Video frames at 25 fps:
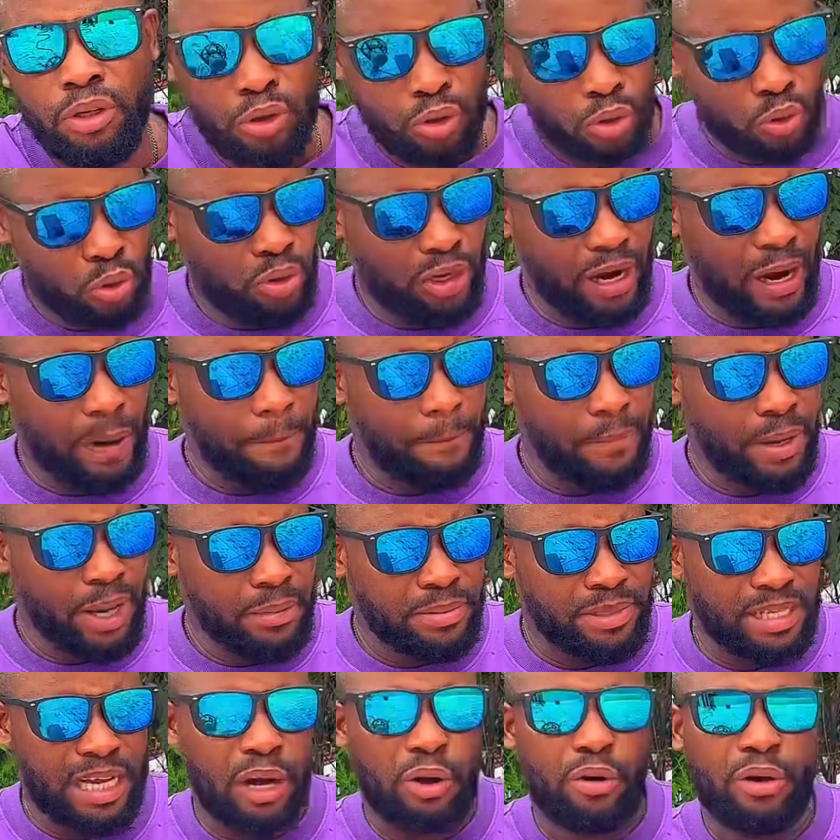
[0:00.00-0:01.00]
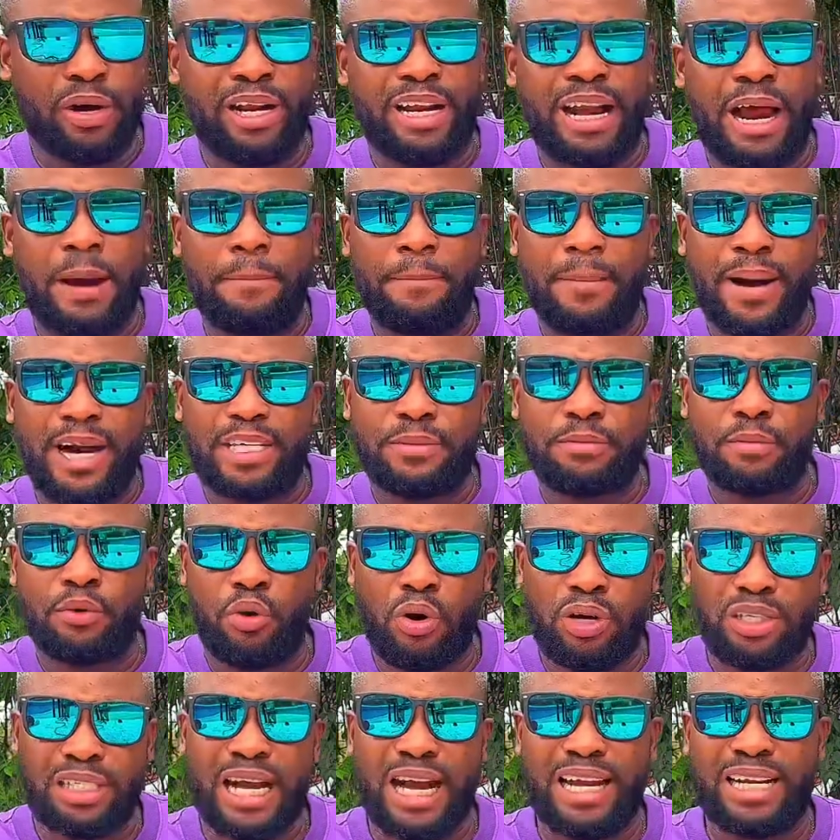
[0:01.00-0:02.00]
You can't blame Sarkodie that much
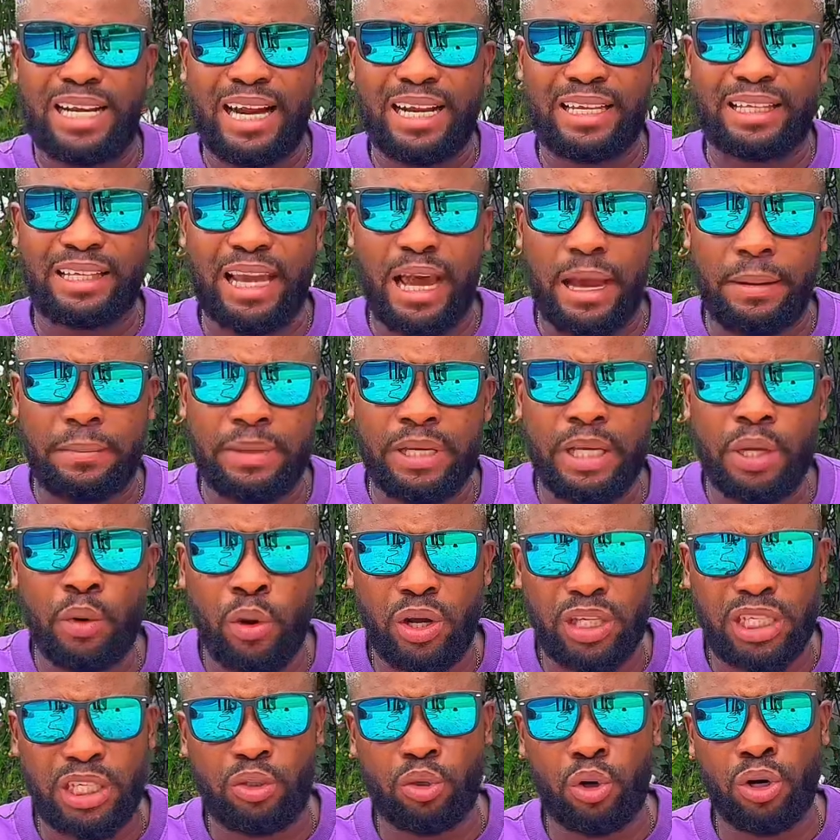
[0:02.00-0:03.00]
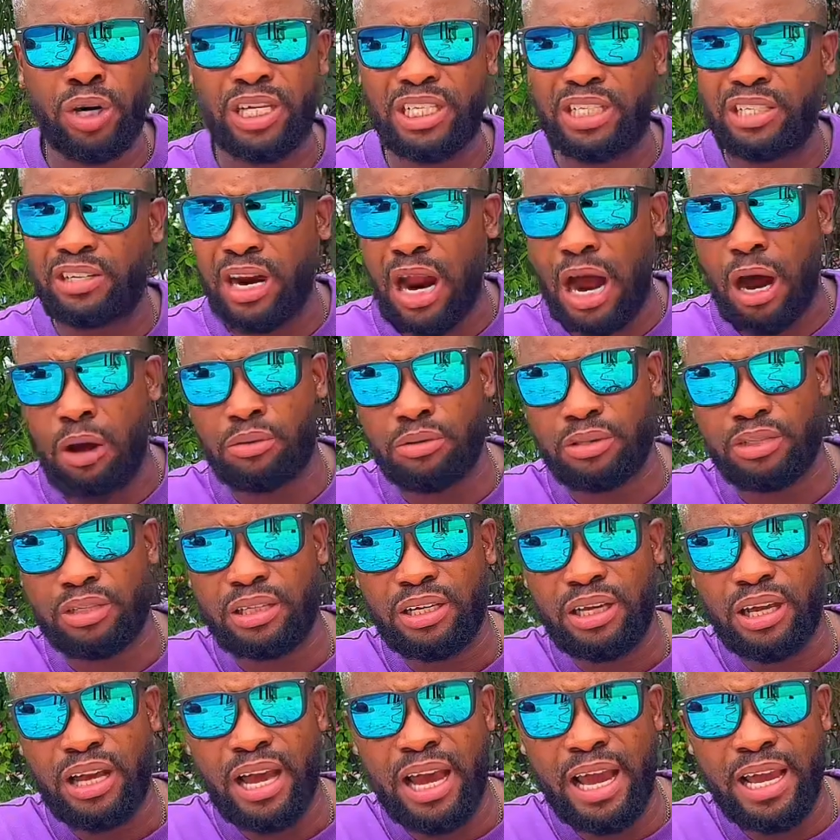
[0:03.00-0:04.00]
because at that time he wasn't on his grounds
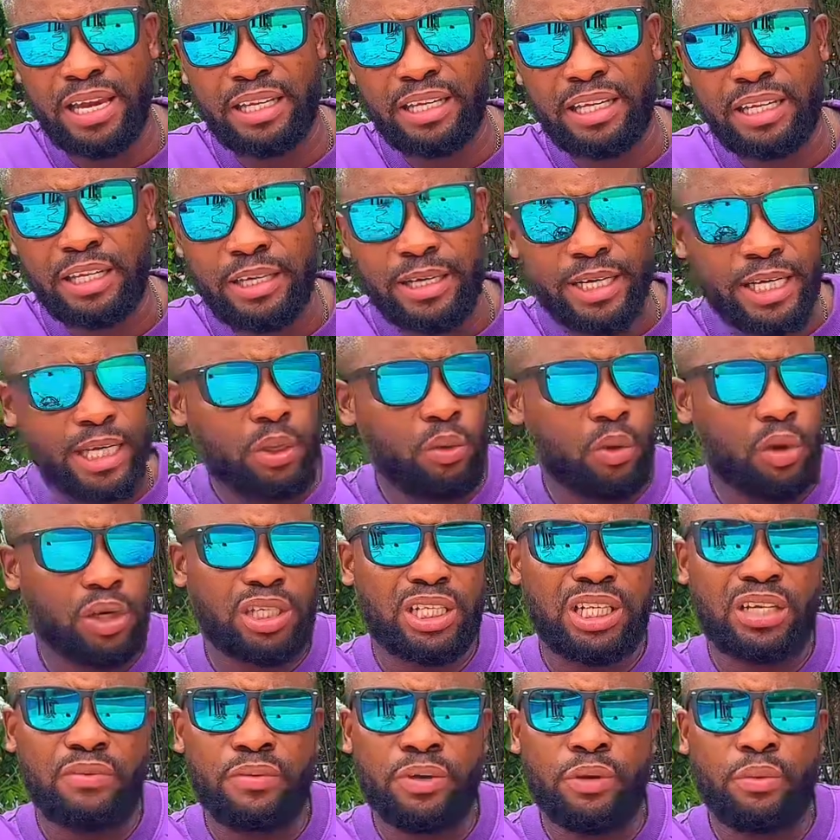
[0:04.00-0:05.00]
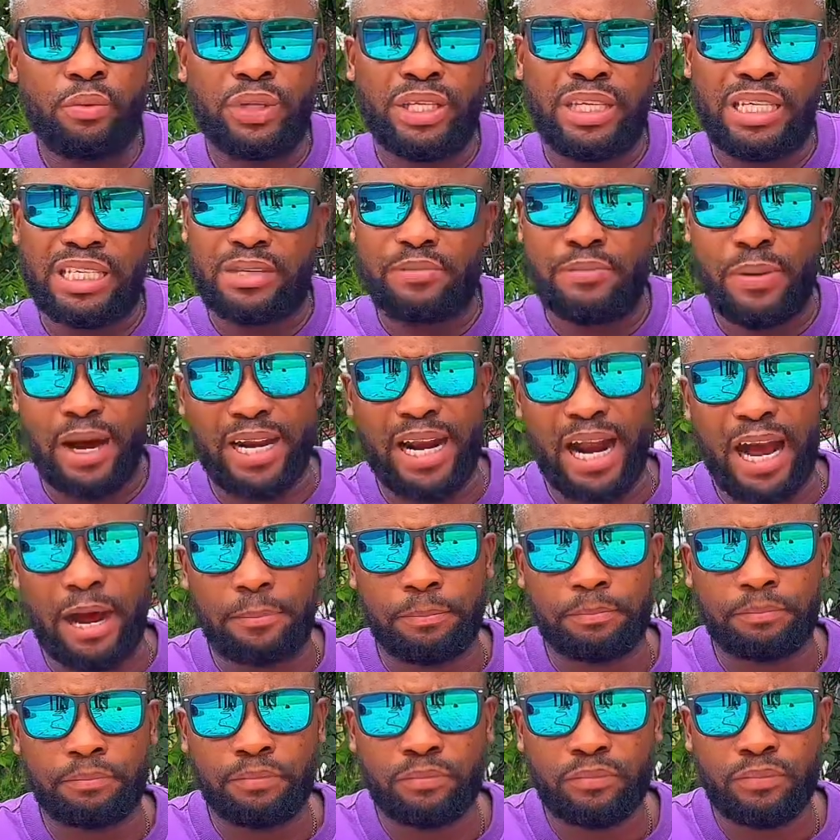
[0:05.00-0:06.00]
and he was living with his mother.
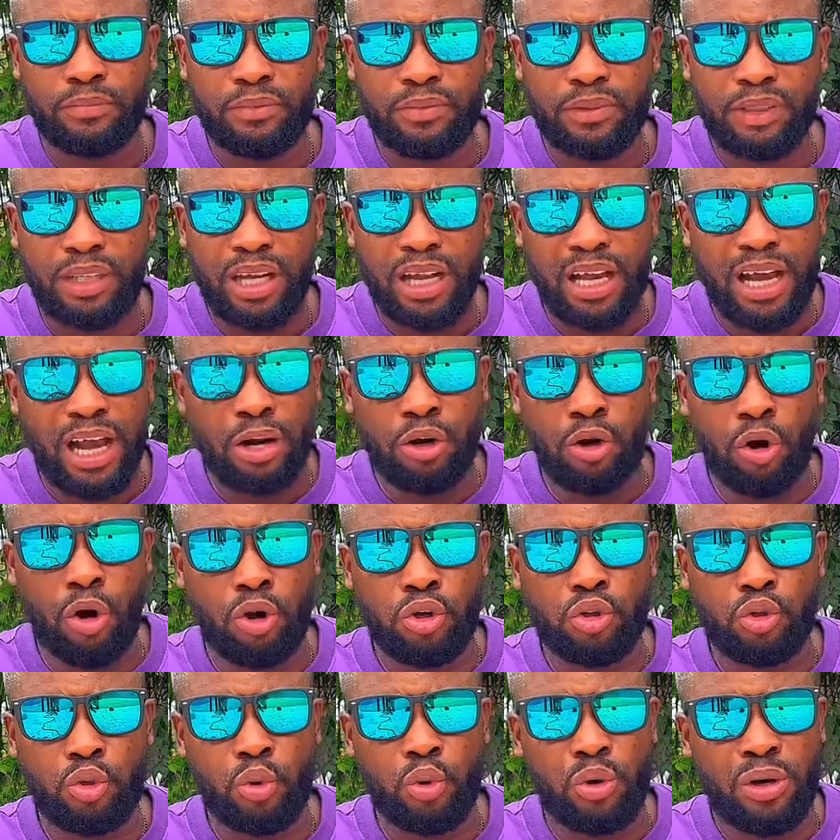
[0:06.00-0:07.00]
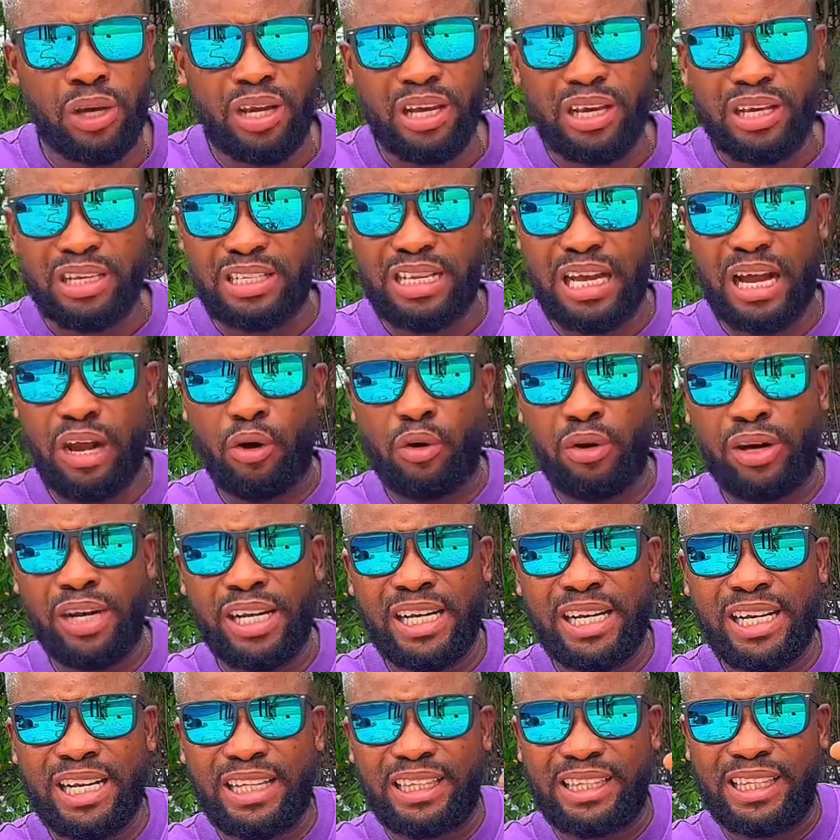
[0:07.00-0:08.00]
And also,
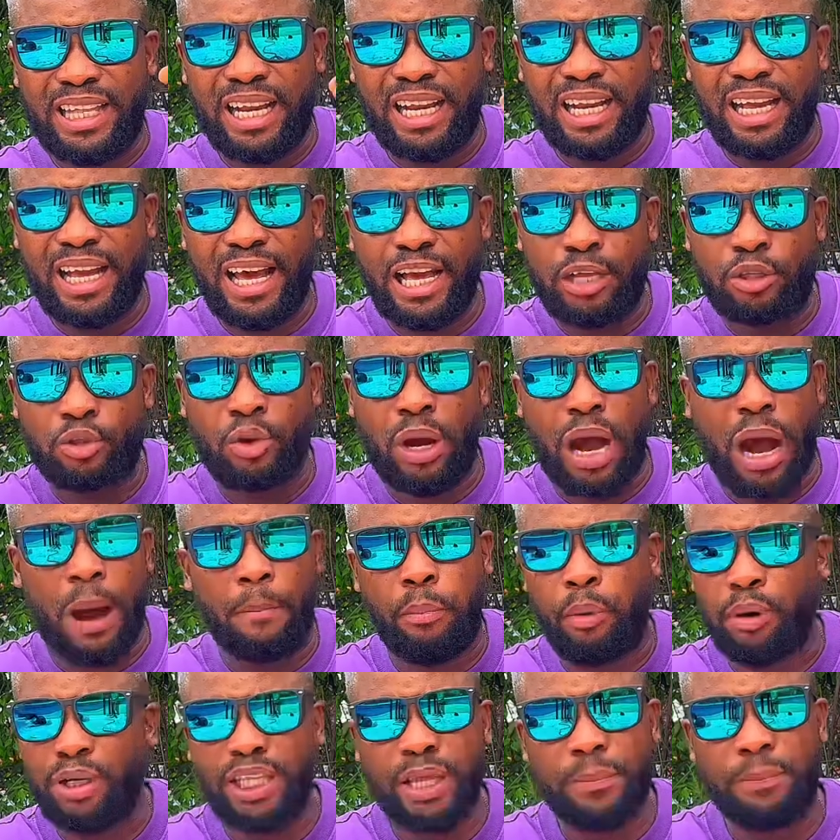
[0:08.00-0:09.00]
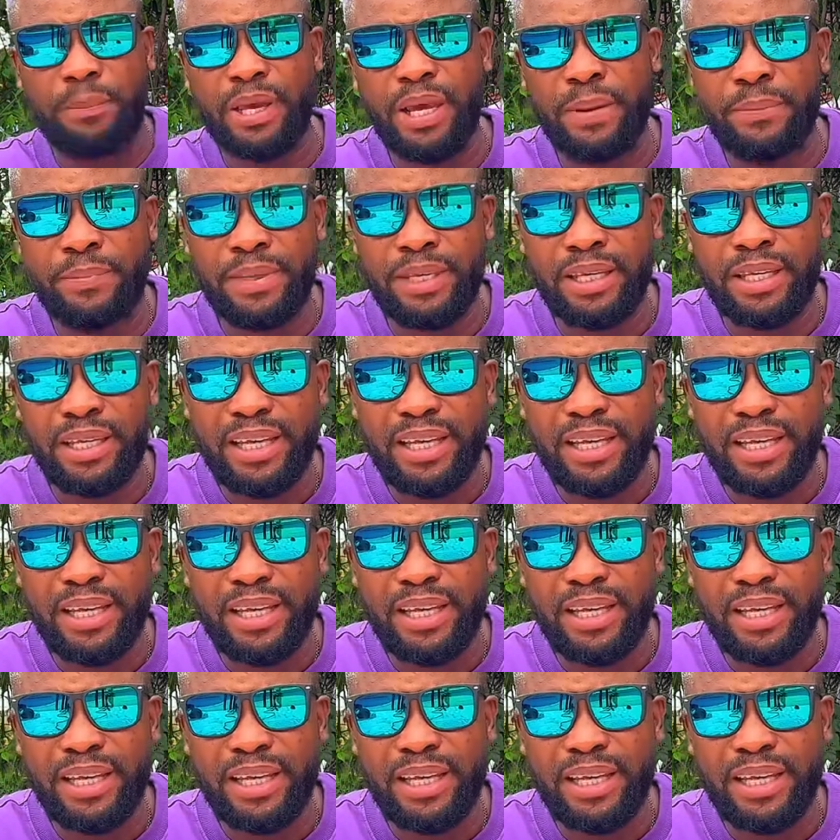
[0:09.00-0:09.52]
Sarkodie didn't tell her to abort the baby.